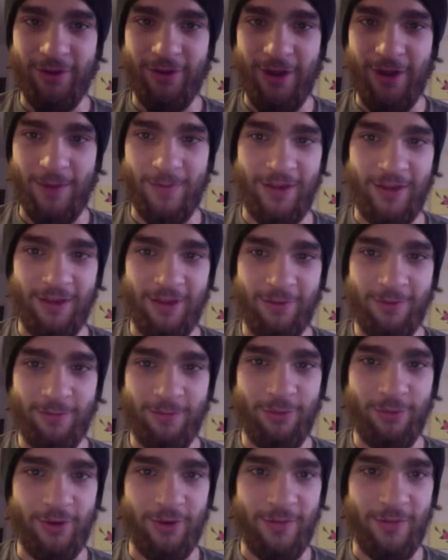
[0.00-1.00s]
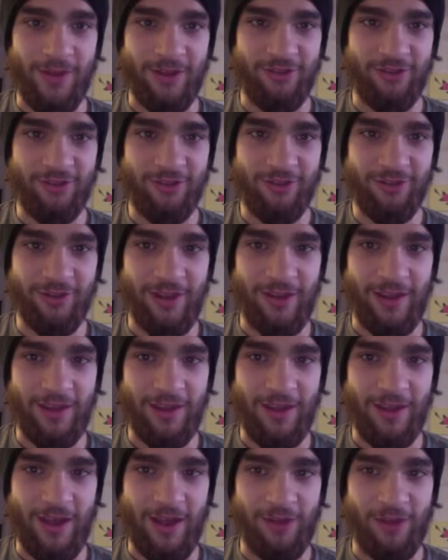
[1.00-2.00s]
I mean, it's pretty much
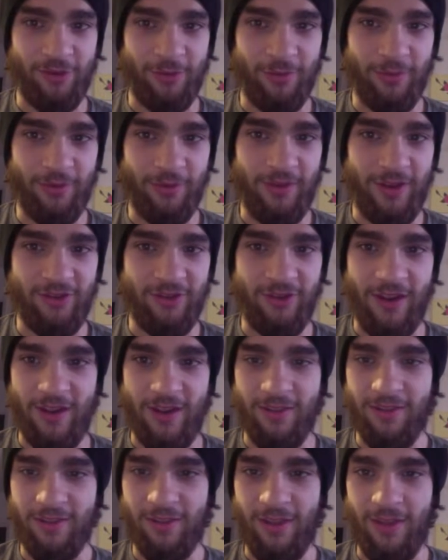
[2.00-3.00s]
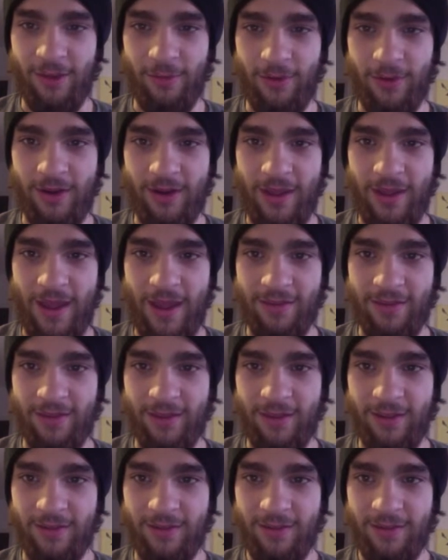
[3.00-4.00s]
like 100% chance that we're getting
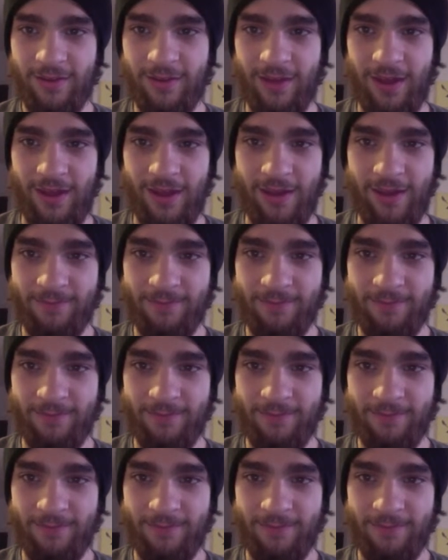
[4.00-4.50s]
Ghastly. Uh,